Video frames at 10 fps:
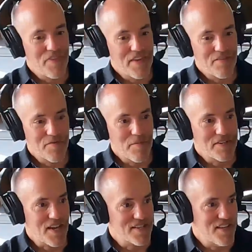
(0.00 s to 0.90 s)
then from a
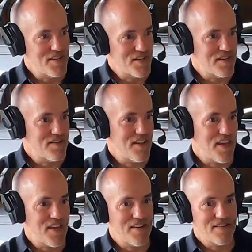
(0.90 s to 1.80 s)
taxation
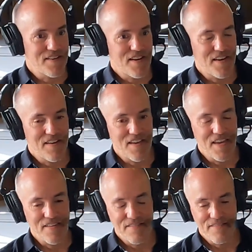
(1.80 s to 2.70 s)
and uh,
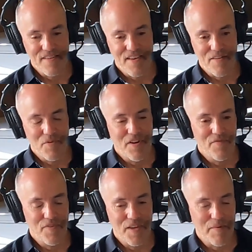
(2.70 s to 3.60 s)
and uh, if
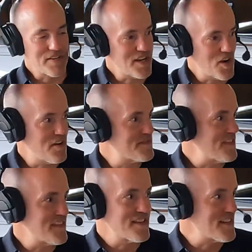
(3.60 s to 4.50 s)
you think about tariffs
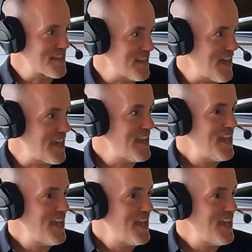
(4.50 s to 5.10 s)
and things like that,